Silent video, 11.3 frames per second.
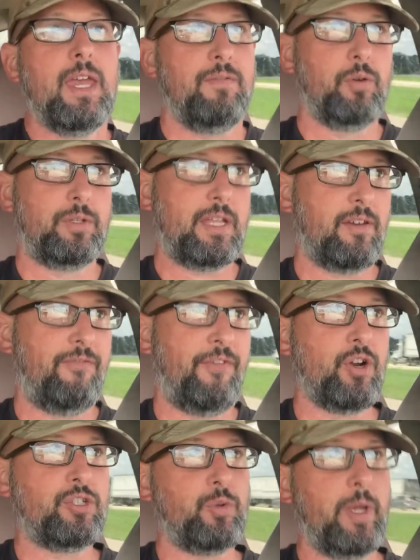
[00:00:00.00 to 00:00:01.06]
You'll take the
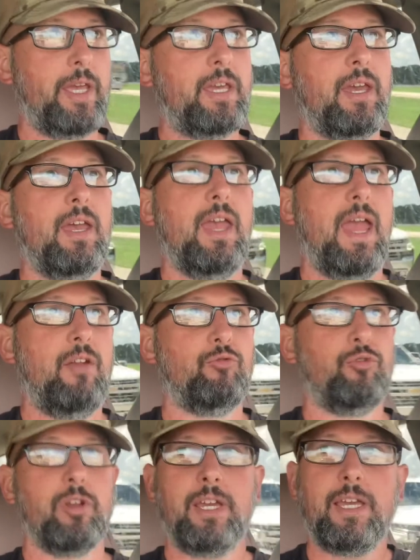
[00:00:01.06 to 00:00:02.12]
first week
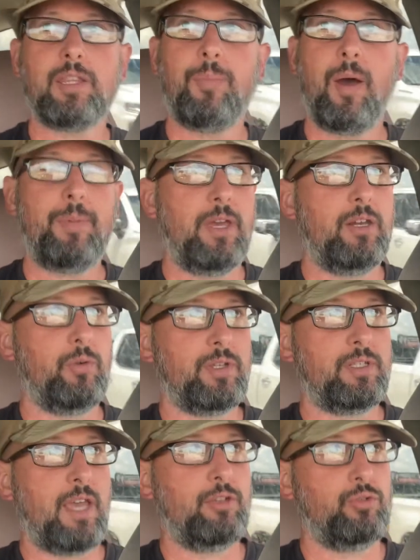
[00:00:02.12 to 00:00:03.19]
and really get the puppy into a
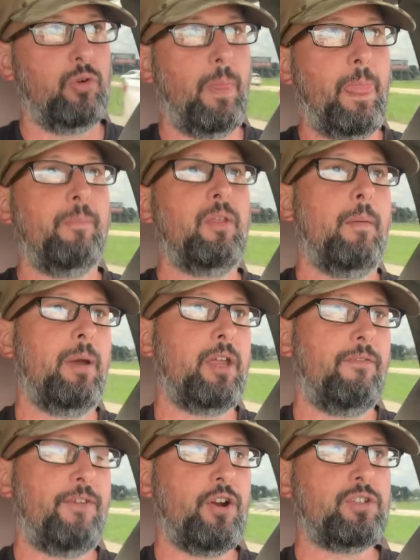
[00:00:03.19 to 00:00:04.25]
schedule, but
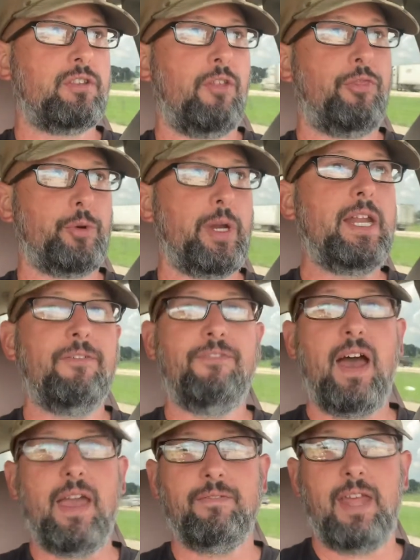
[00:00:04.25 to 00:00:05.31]
your first 3 to
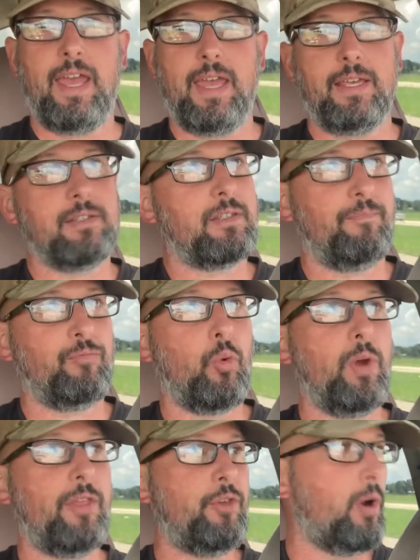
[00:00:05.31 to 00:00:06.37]
5 days
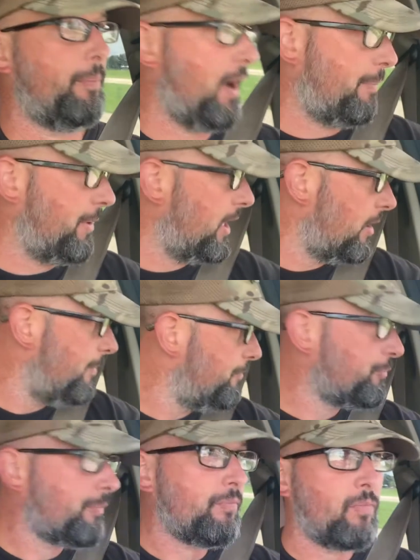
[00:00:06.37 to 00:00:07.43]
with your puppy,
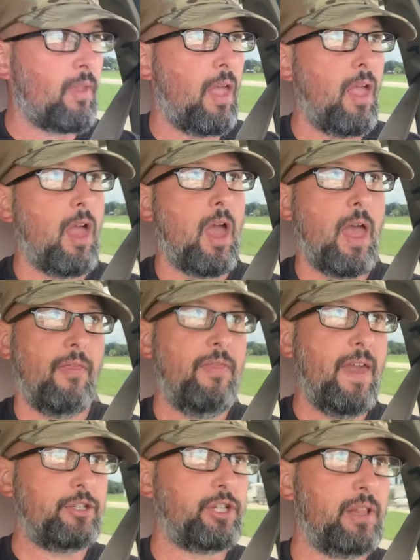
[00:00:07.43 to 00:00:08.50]

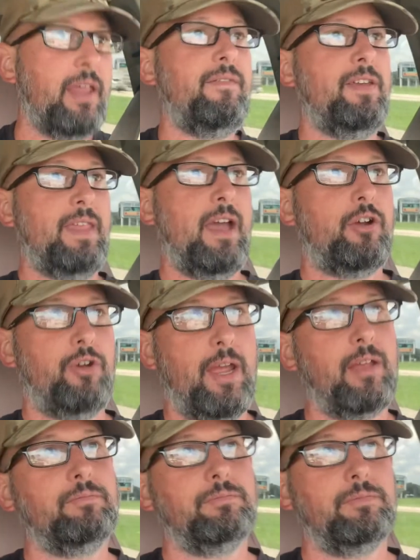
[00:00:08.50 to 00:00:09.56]
they should live in that
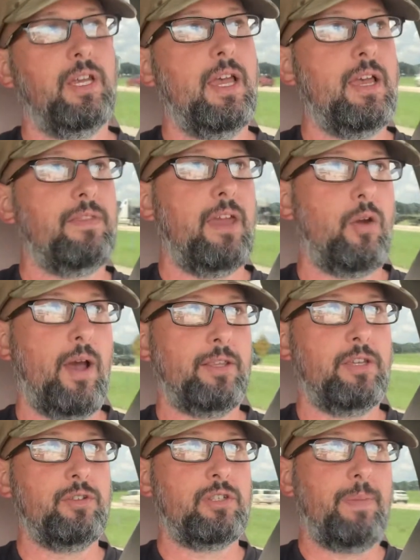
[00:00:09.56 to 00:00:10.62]
crate. They go out
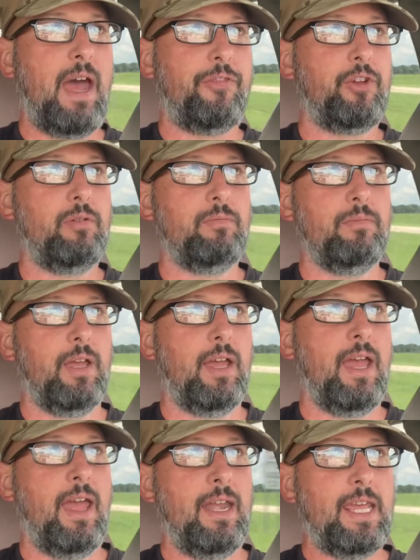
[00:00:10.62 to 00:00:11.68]
to use the bathroom
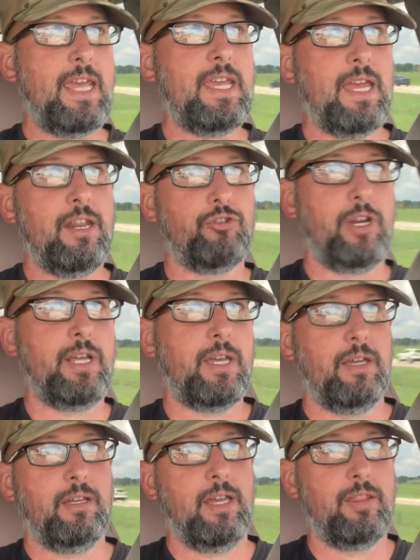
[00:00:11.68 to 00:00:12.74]
and eat and drink
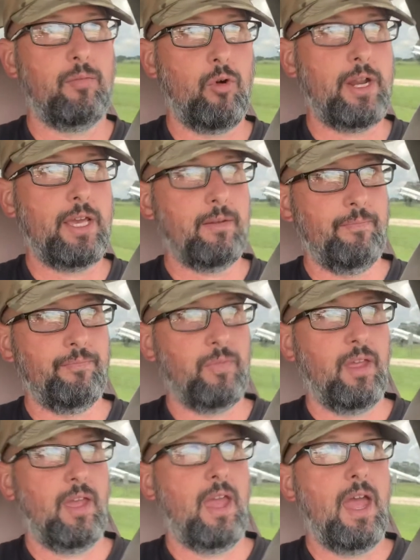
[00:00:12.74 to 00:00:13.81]
in the
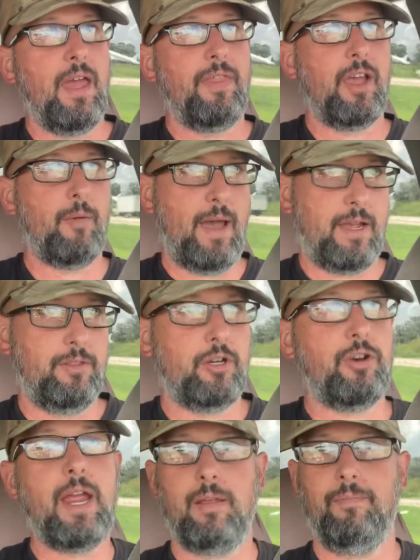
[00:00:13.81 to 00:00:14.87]
morning. They go back in their
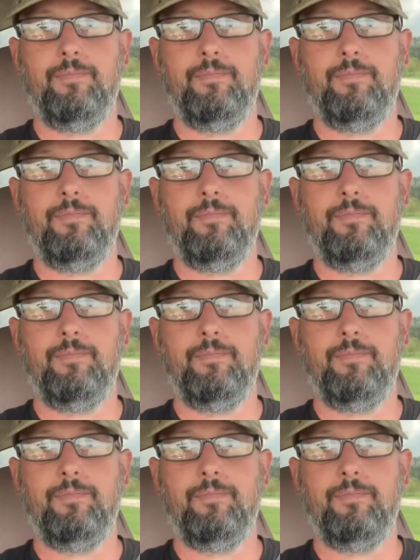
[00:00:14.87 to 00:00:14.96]
crate.